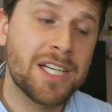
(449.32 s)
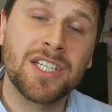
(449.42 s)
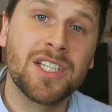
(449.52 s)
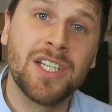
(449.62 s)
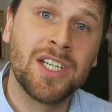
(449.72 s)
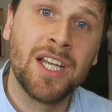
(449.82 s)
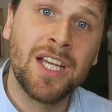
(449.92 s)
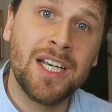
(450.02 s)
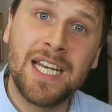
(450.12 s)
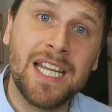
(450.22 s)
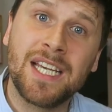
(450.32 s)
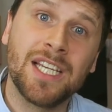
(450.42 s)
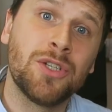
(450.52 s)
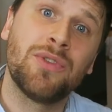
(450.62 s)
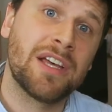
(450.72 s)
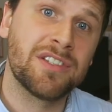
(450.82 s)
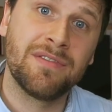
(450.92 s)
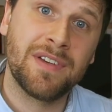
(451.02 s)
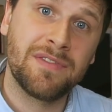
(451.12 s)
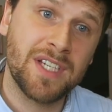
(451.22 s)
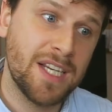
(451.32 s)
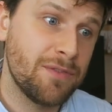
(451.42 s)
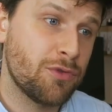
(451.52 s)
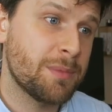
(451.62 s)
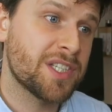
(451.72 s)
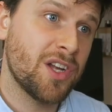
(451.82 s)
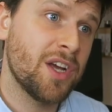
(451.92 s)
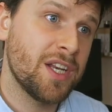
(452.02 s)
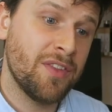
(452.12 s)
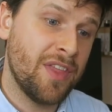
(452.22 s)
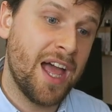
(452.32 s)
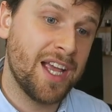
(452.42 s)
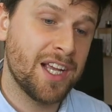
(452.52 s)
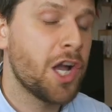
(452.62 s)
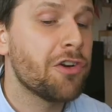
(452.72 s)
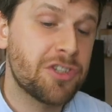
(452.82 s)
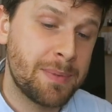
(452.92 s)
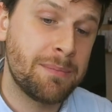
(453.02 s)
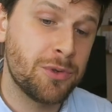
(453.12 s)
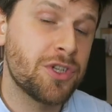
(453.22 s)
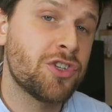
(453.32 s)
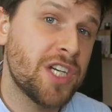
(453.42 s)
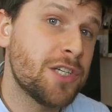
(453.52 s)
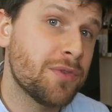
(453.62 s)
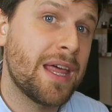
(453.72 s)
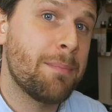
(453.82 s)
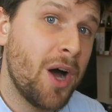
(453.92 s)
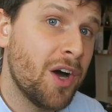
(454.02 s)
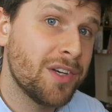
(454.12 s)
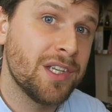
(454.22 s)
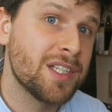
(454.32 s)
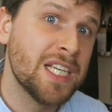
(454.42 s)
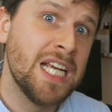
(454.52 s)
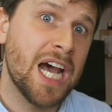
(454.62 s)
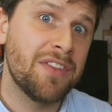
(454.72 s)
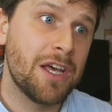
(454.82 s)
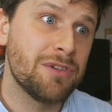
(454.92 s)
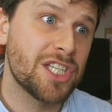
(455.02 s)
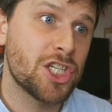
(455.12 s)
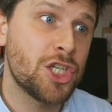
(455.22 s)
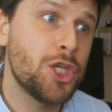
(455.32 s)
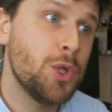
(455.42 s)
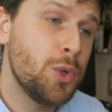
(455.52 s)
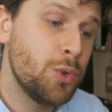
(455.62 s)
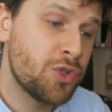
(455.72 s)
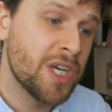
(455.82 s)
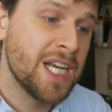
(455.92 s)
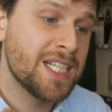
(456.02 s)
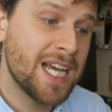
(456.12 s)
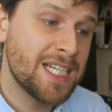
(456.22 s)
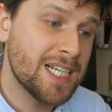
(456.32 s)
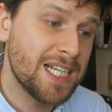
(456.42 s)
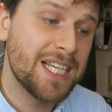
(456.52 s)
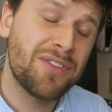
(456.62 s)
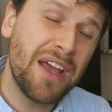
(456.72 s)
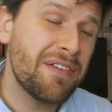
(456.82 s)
Madison leak in 2015 from a site that encouraged people to cheat on their partners, and there was this huge data leak?